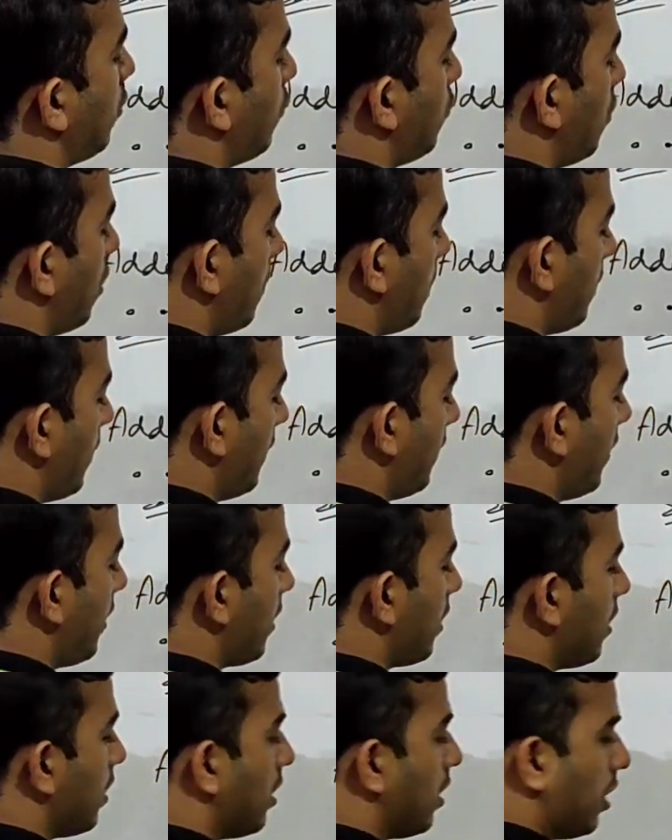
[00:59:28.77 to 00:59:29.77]
if you have
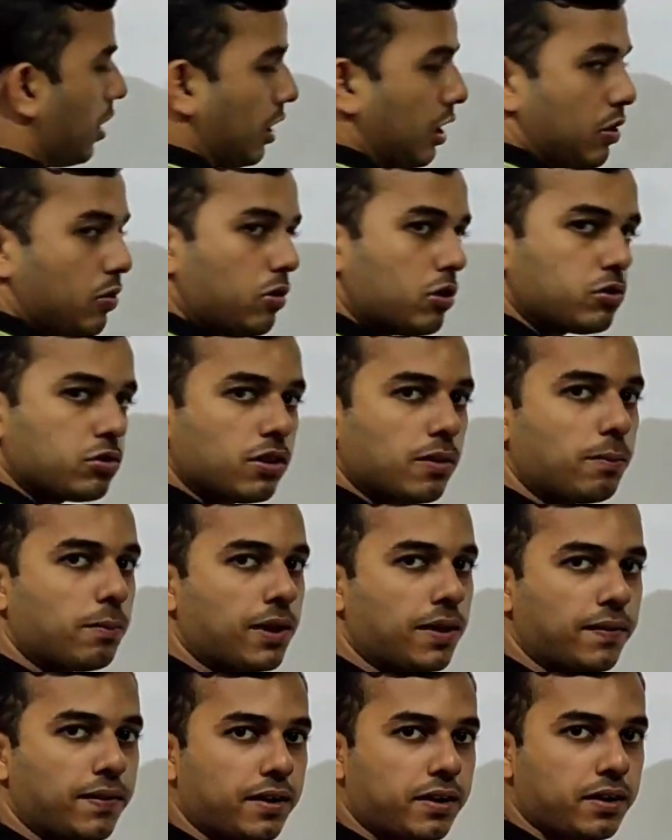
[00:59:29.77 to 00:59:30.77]
father, you also have
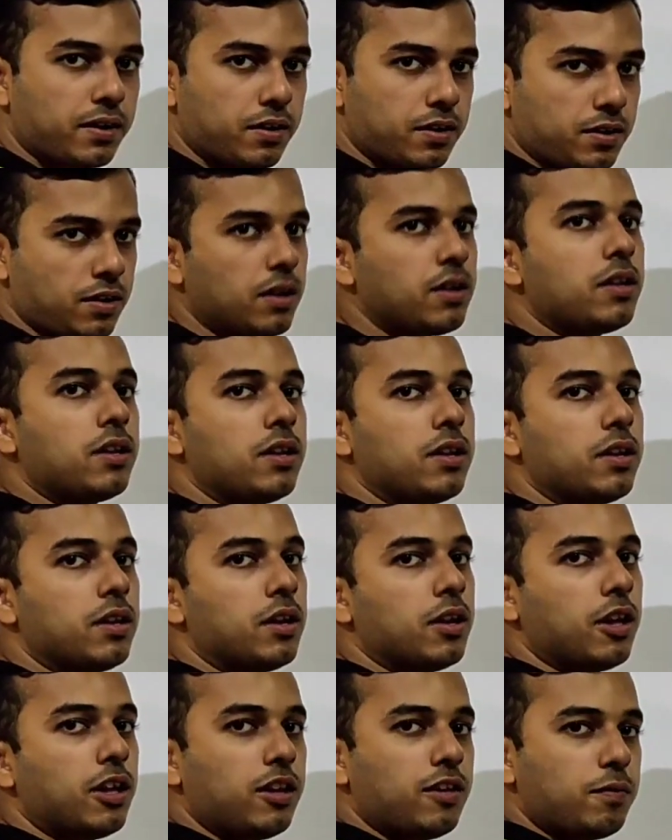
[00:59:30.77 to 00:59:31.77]
mother.
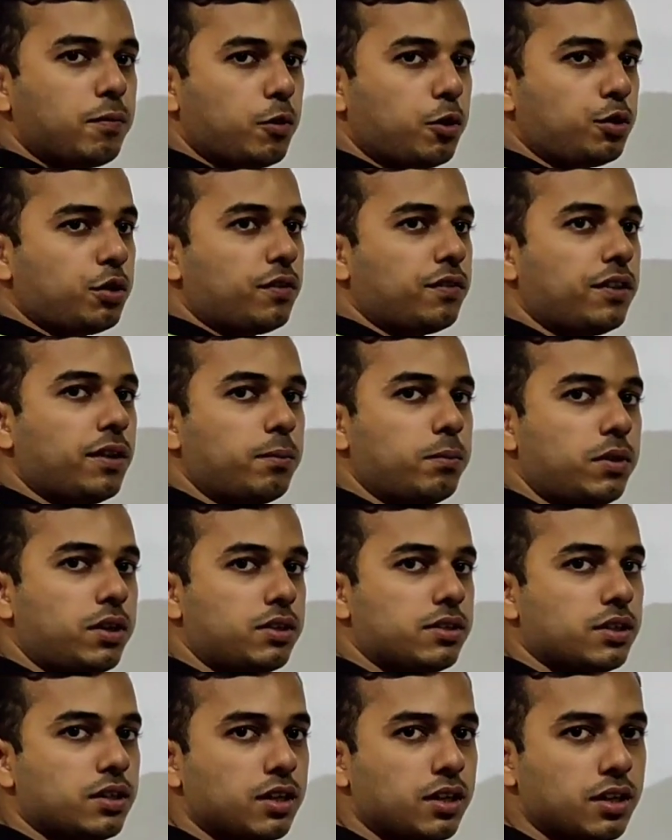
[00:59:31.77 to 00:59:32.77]
If both of them
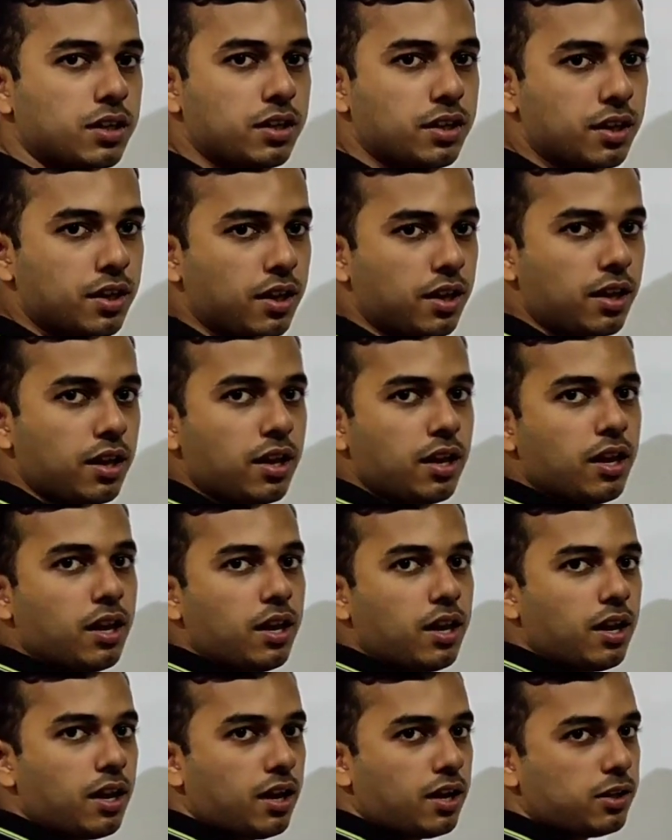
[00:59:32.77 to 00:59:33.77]
meet,
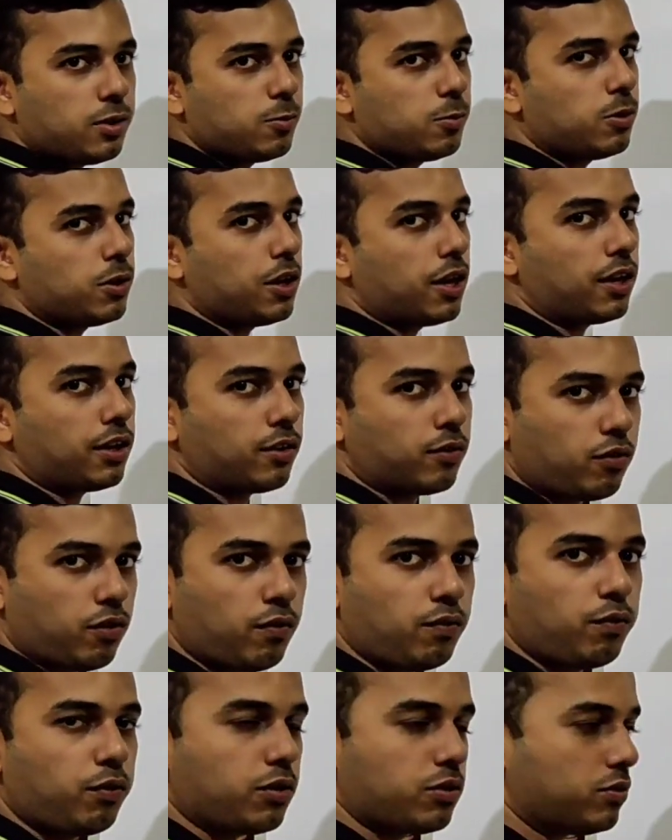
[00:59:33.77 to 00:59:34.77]
you will get
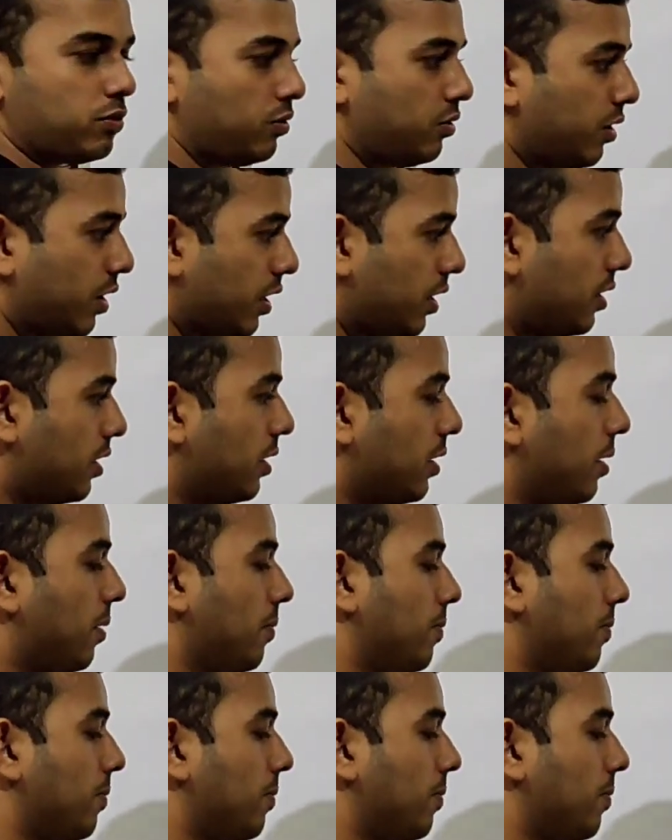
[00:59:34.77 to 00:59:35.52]
comfort zone, right?